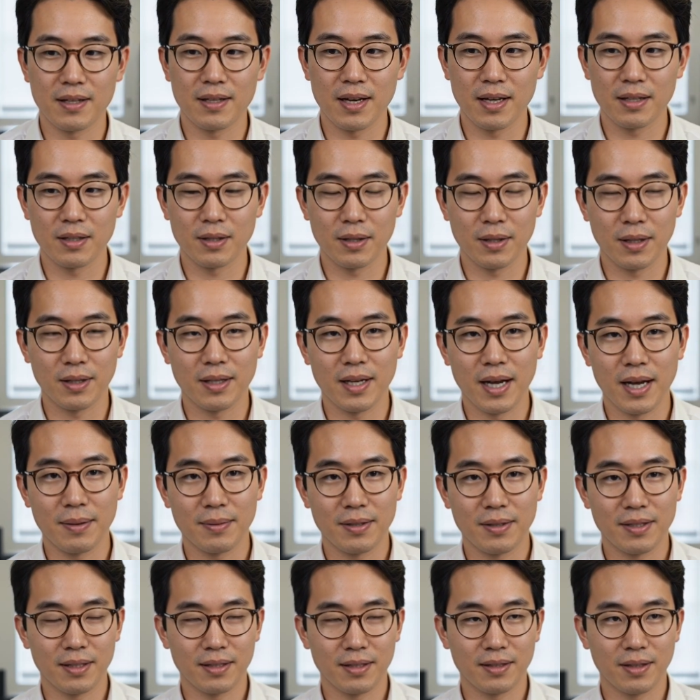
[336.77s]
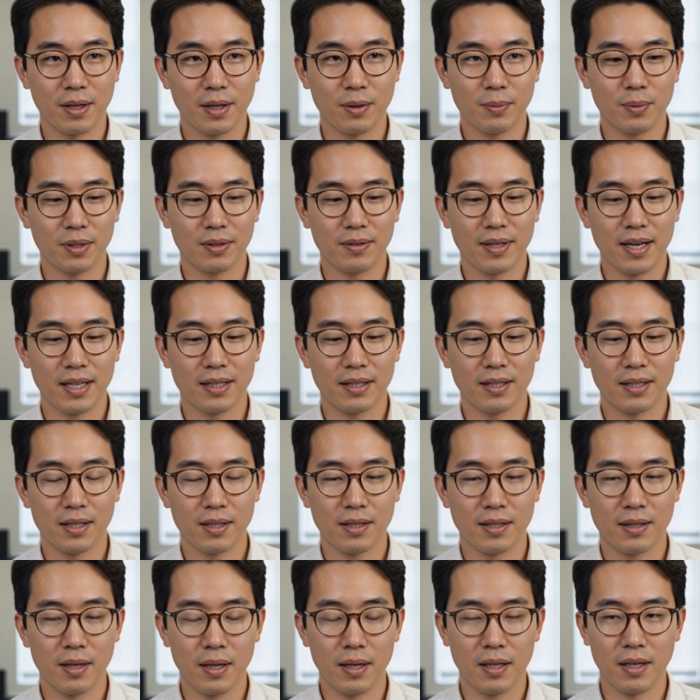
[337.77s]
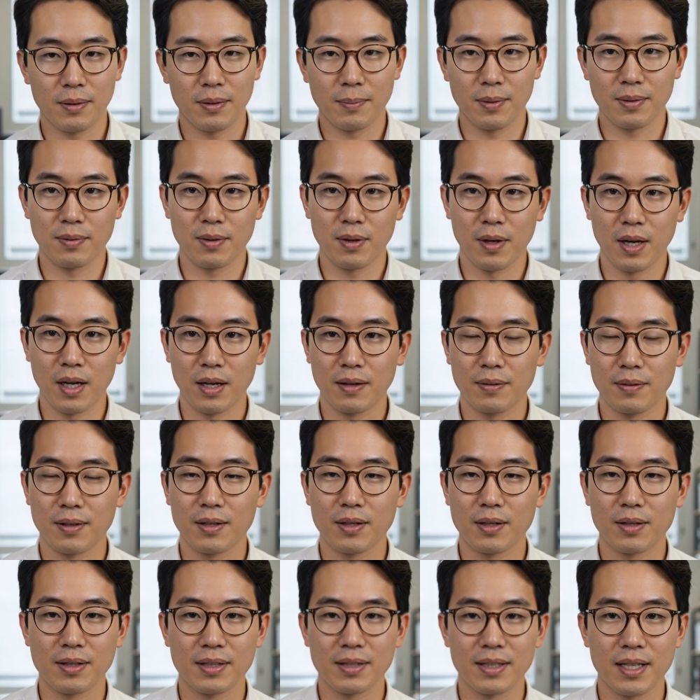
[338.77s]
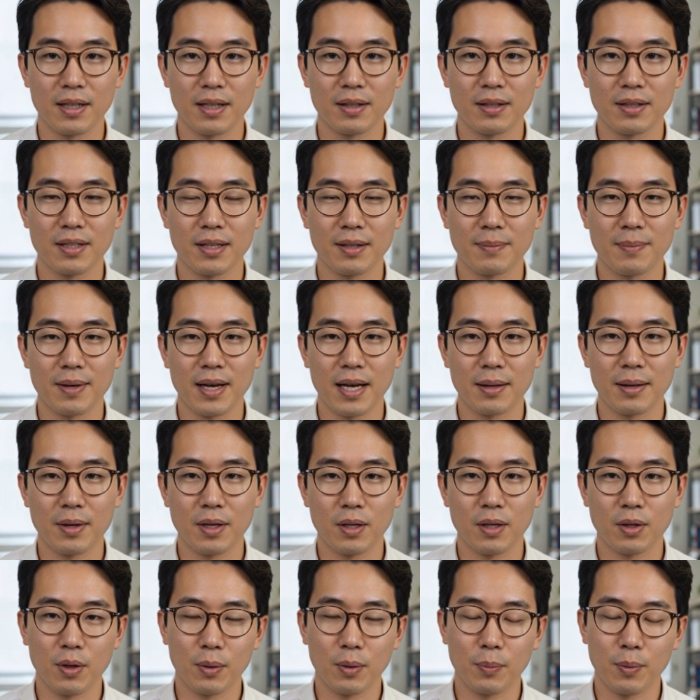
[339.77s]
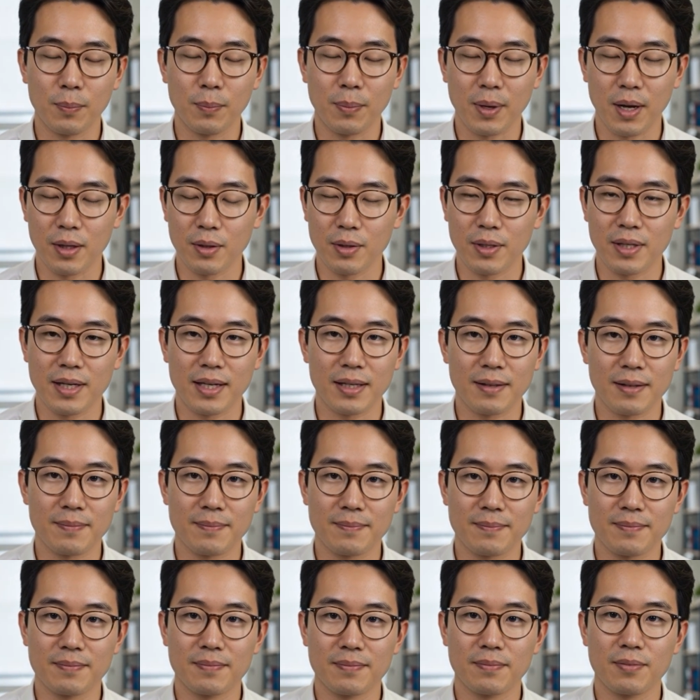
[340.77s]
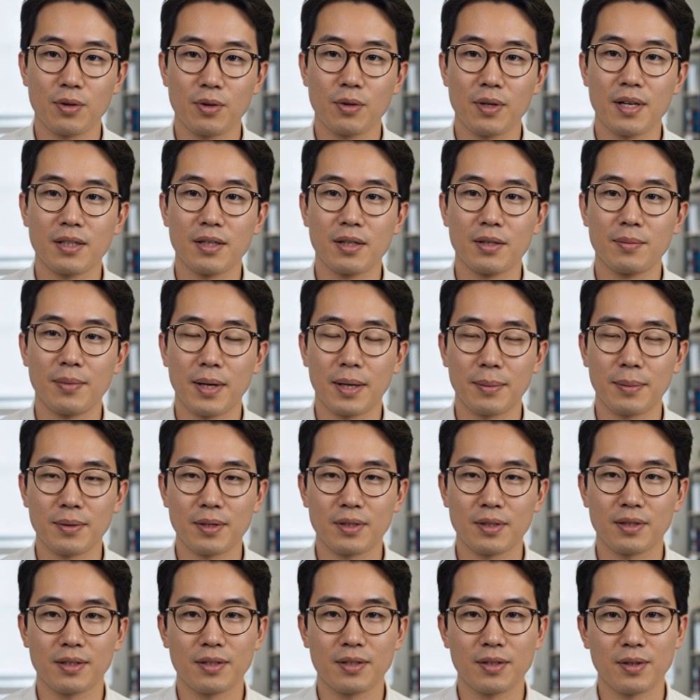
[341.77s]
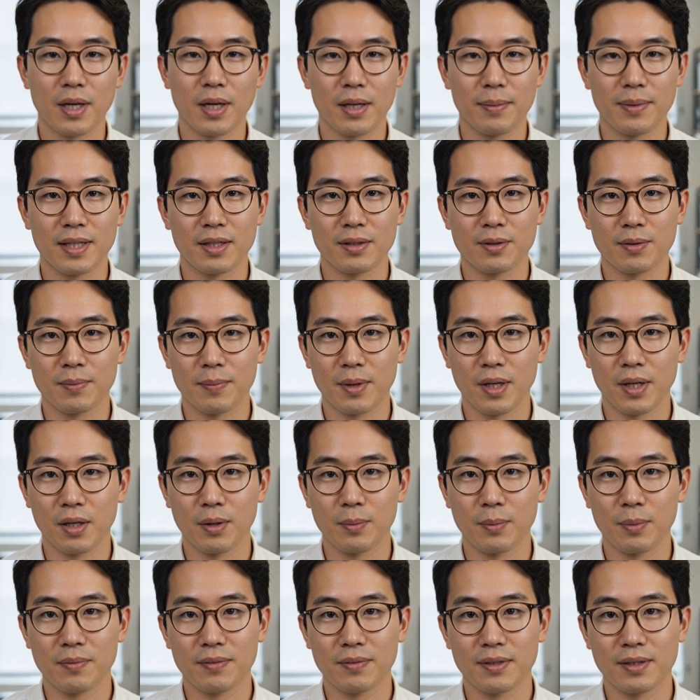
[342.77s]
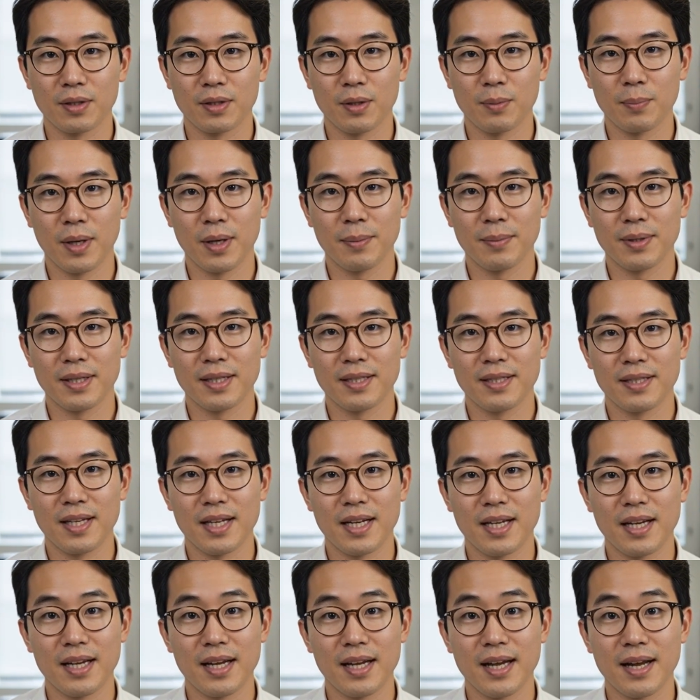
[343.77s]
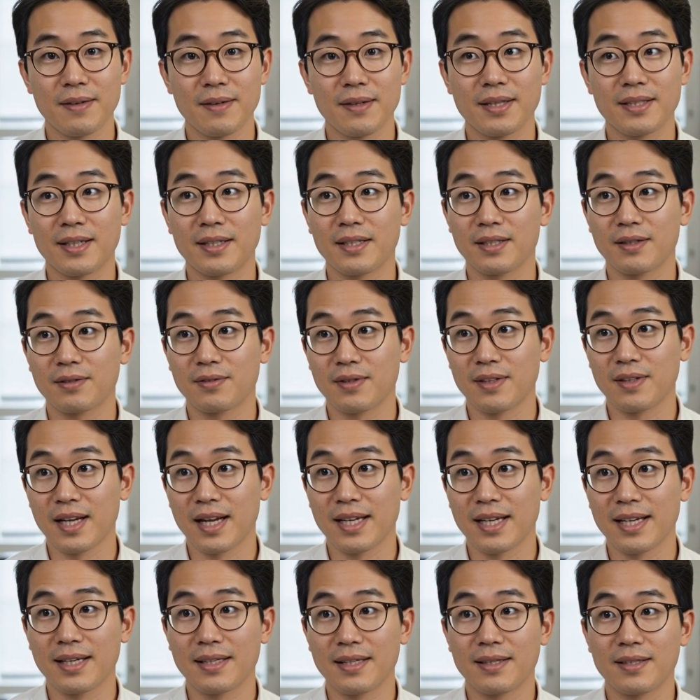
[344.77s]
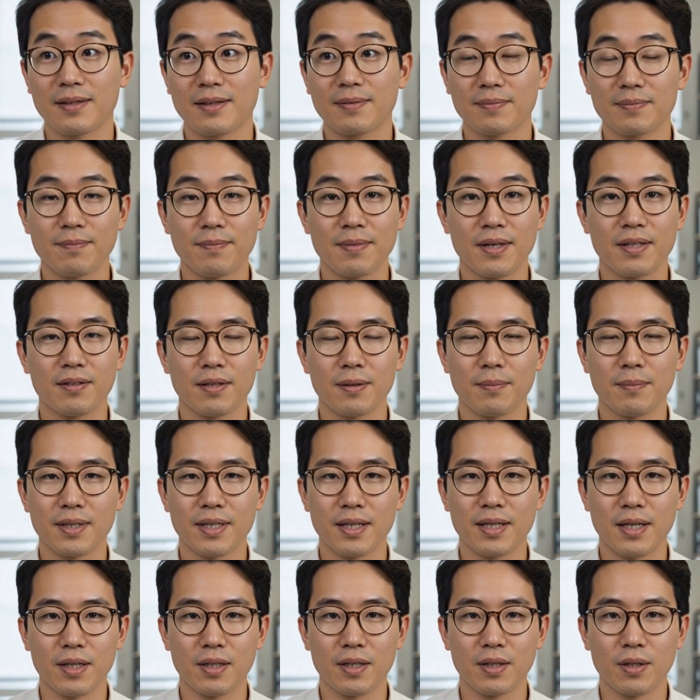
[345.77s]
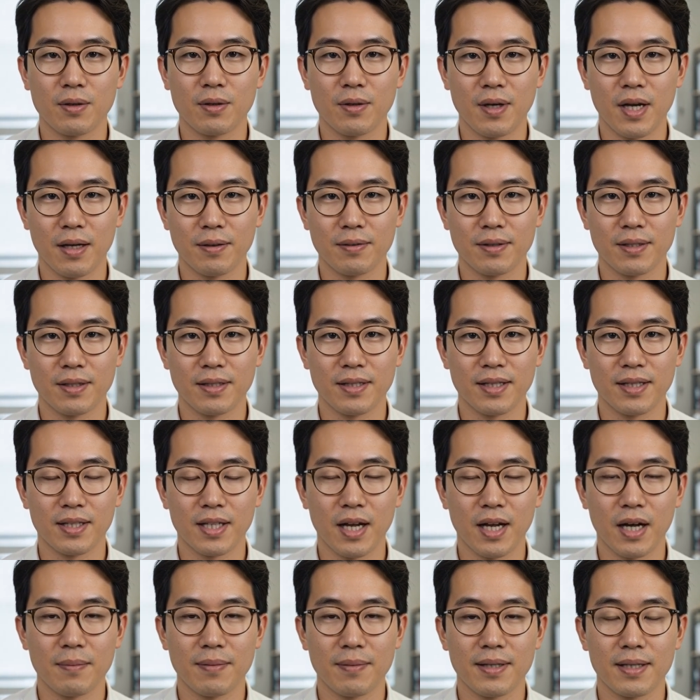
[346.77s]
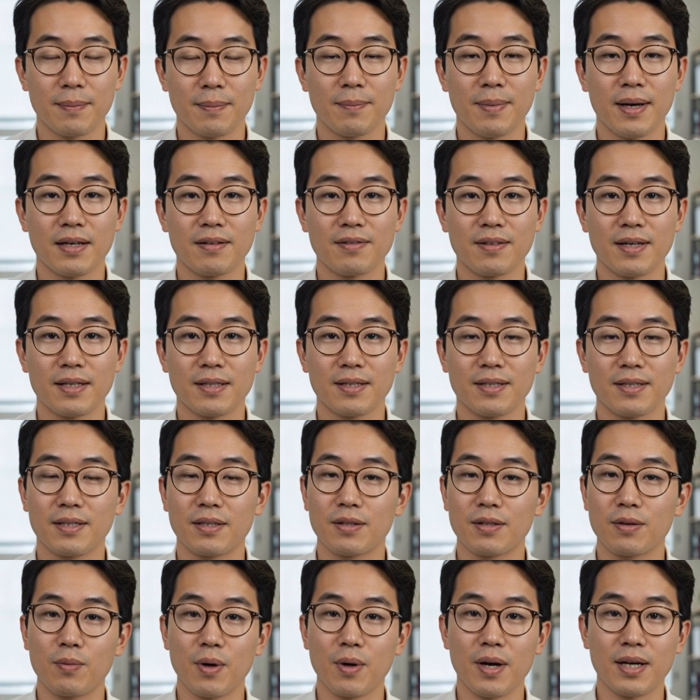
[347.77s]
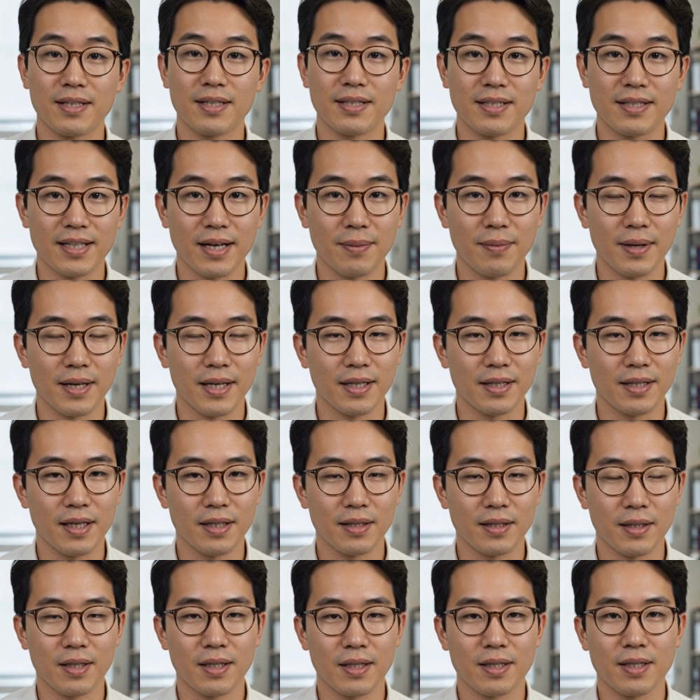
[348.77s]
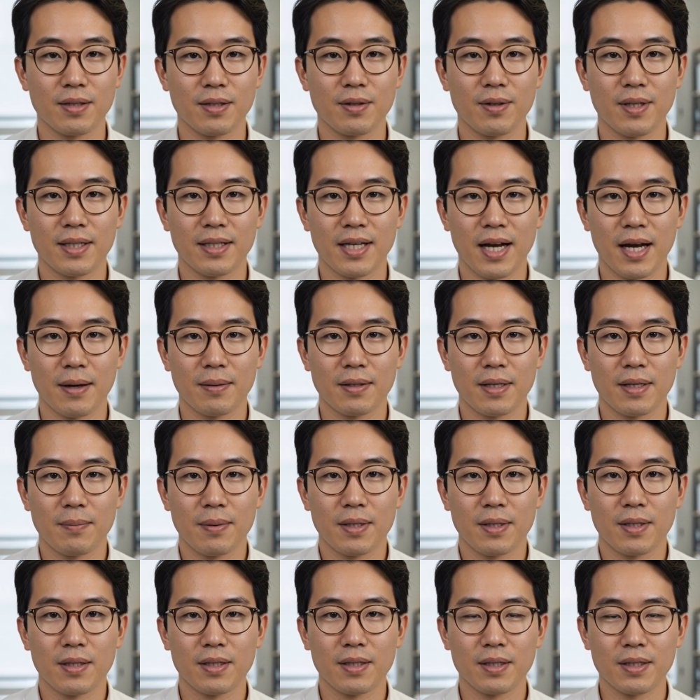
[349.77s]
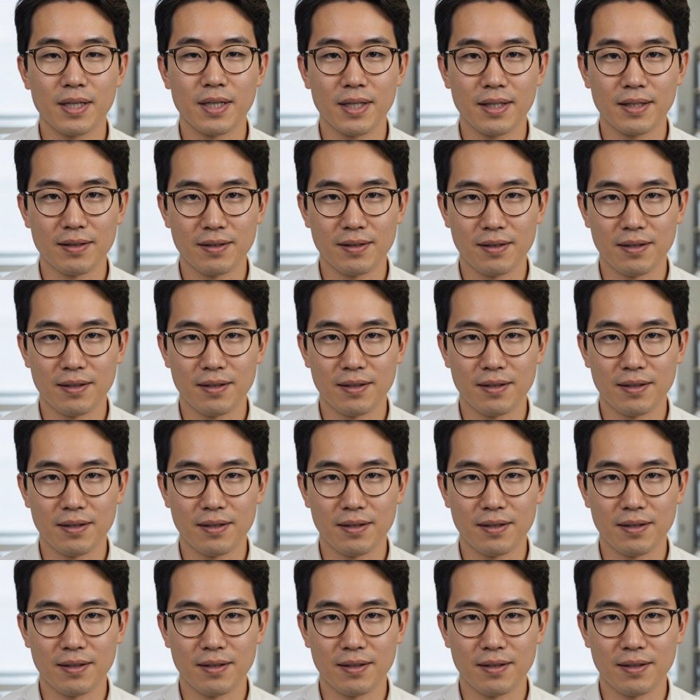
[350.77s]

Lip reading: understood diamonds' thermal advantages long before artificial intelligence became a global priority. Research papers describing its remarkable physical properties have existed for decades. If the material offered such obvious benefits, why didn't the semiconductor industry adopt it much earlier?